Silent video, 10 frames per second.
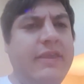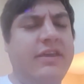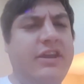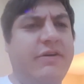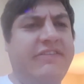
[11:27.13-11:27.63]

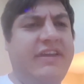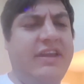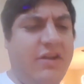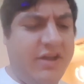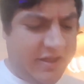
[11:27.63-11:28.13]

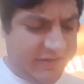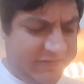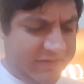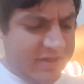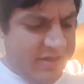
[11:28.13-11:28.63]
CDR
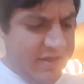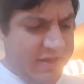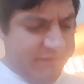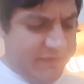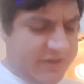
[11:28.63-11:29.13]
costs
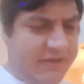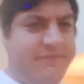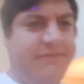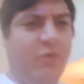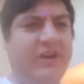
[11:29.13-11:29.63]
fucking
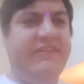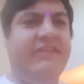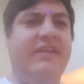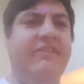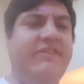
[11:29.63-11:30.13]
40
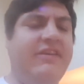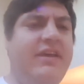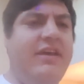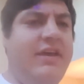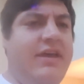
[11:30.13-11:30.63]
cents,
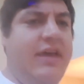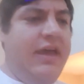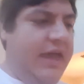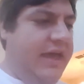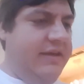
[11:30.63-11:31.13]

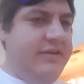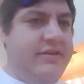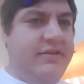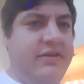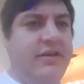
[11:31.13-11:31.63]

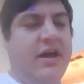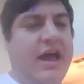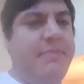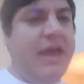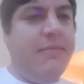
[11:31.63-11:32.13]
and
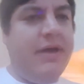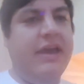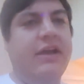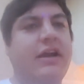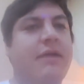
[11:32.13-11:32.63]
I pay my
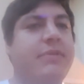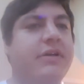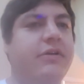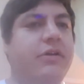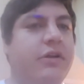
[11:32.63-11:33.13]
internet
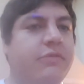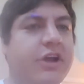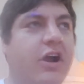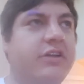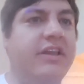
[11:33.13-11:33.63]
bill
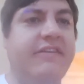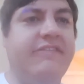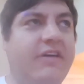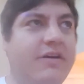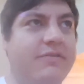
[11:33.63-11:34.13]

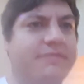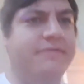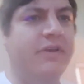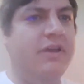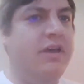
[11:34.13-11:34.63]
regardless
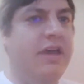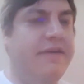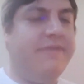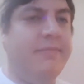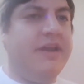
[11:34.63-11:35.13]
of
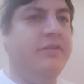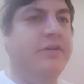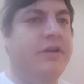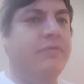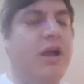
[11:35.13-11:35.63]
if I'm
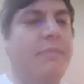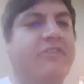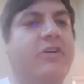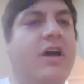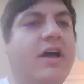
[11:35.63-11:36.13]
downloading ROMs
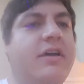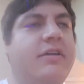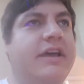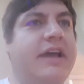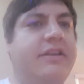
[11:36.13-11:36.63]
or
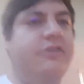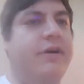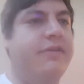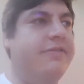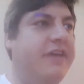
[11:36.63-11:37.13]
not. Like I do
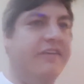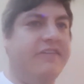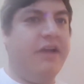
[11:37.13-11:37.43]
other things.